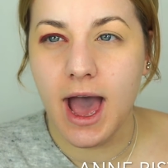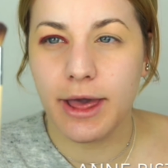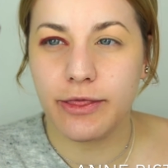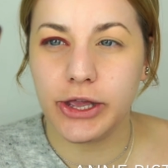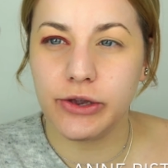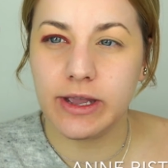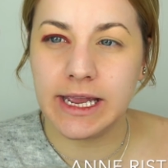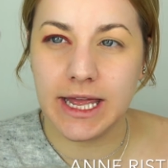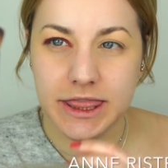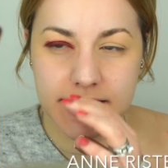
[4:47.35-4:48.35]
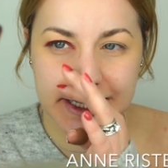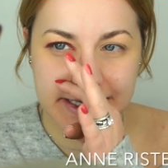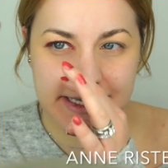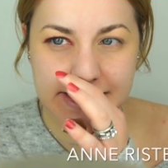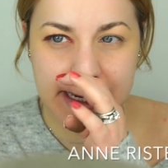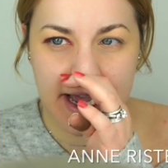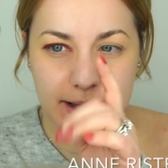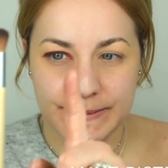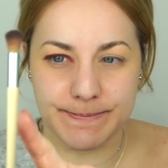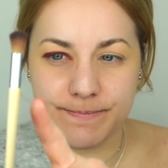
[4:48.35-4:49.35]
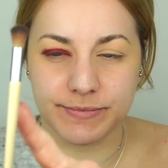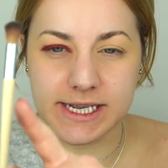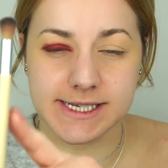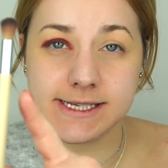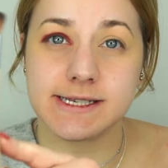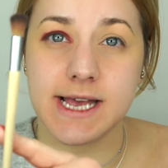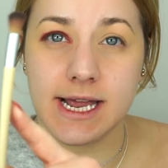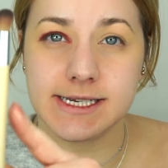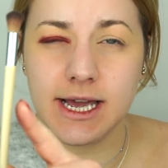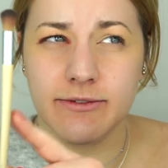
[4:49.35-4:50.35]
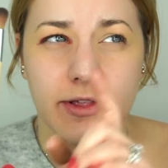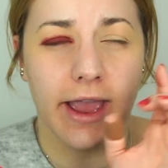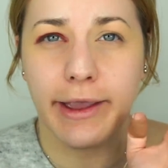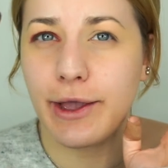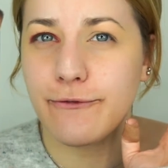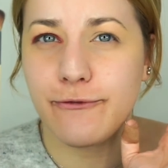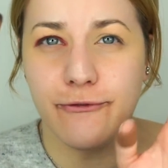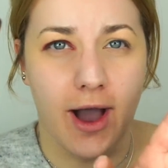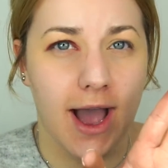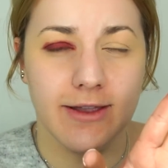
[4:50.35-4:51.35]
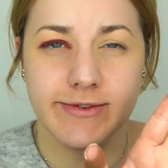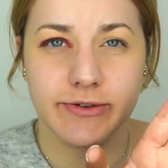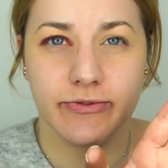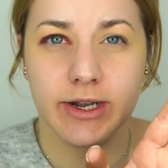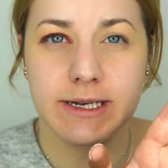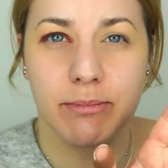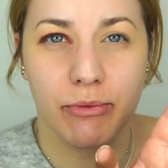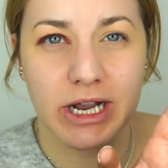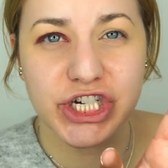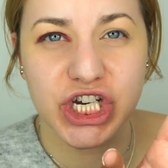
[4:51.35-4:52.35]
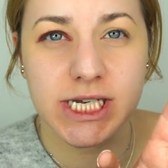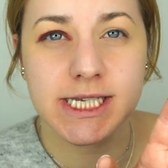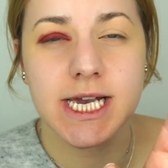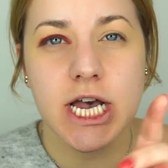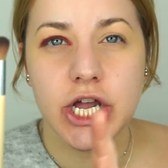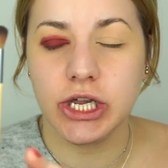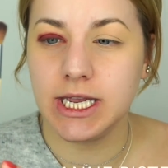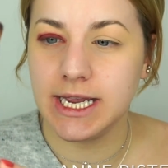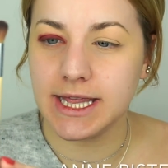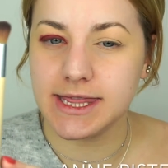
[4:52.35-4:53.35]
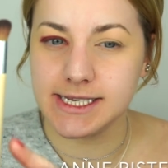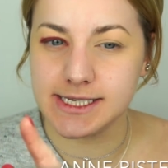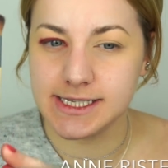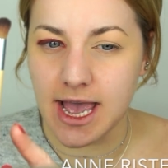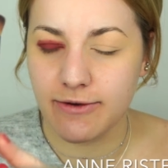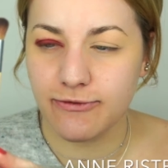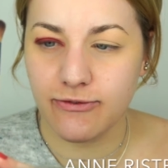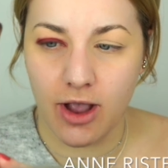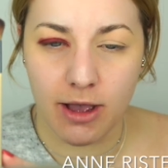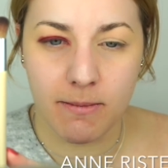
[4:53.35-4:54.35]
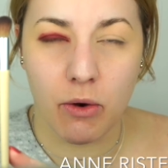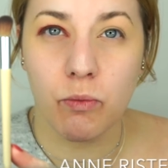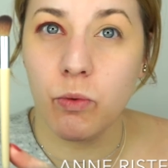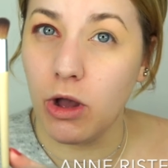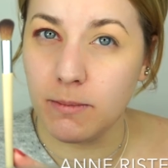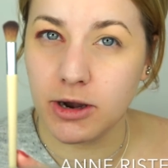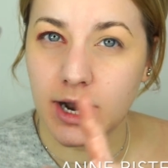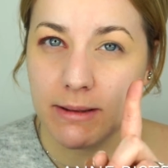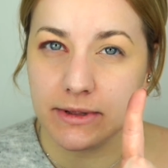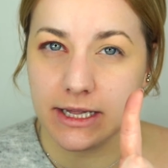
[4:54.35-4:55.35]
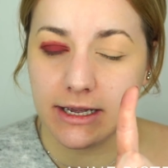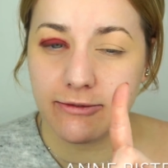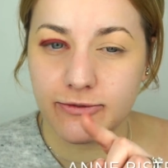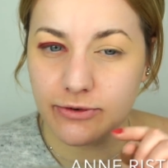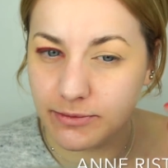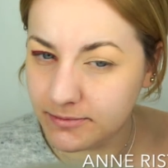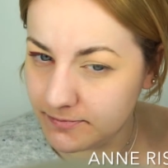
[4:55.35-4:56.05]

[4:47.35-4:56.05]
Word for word: I think you can get this, um, it's a set of like five different brushes. You can get this set from Walmart, I believe.